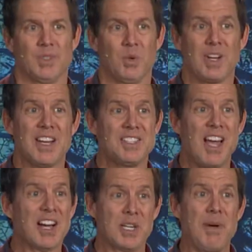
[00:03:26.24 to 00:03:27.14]
We're going to
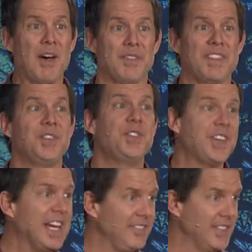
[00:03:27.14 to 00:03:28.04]
talk about this
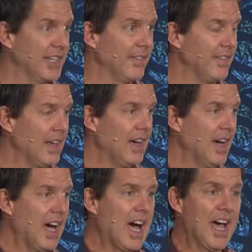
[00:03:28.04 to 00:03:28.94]
Savior.
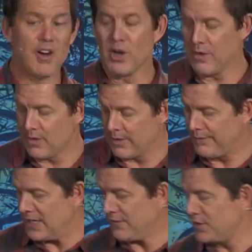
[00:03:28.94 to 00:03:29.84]
Uh, I don't know if
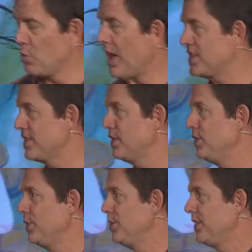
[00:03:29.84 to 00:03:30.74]
any of you watched the
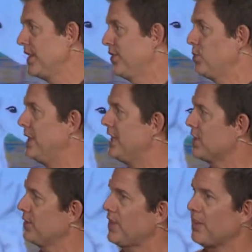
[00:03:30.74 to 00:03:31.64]
news this week
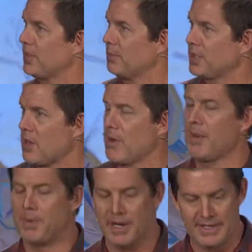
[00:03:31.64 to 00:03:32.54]
or saw something come
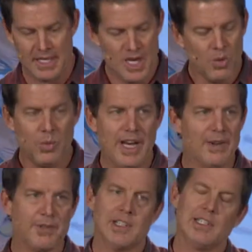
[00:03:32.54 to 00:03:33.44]
up on
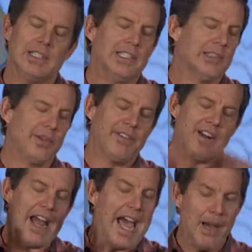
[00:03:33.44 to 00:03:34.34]
whatever,
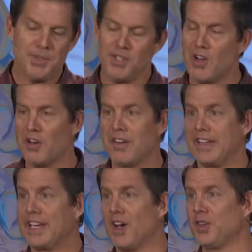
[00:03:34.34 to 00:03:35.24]
whatever apps you're on or
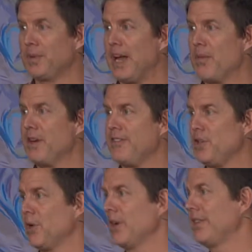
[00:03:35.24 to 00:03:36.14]
anything else, but how many of
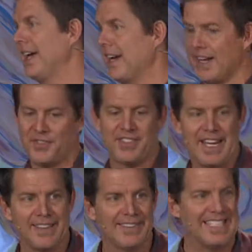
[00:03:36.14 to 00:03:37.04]
you heard that uh,
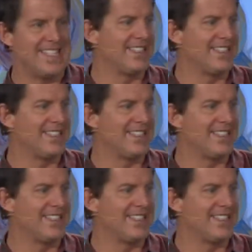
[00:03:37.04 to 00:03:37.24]
Stan Lee